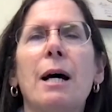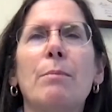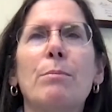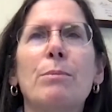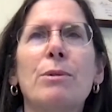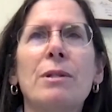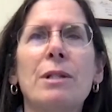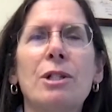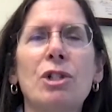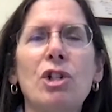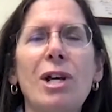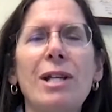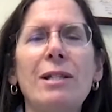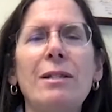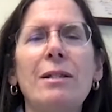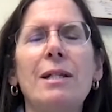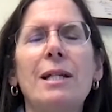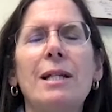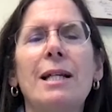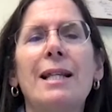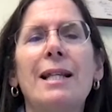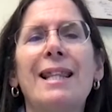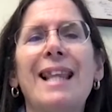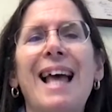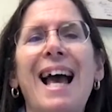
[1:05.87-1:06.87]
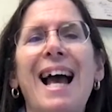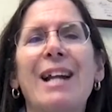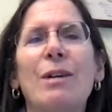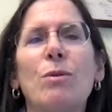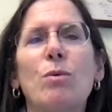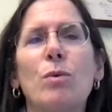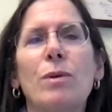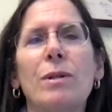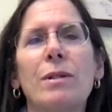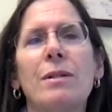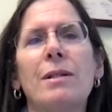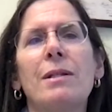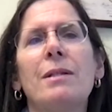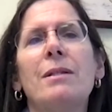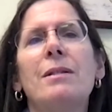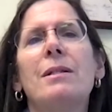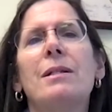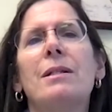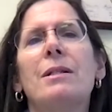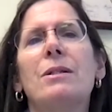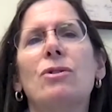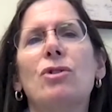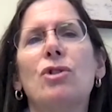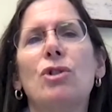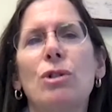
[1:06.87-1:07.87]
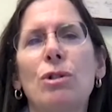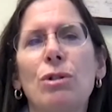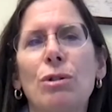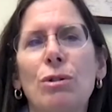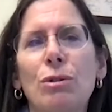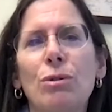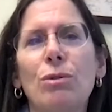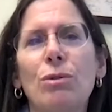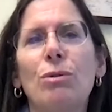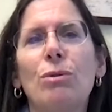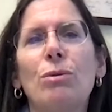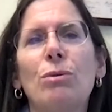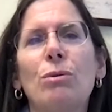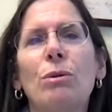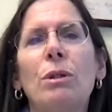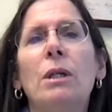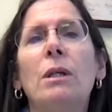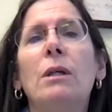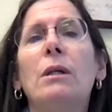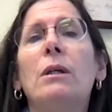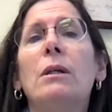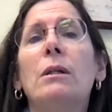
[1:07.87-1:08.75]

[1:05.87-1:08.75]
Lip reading: suggesting that resistance to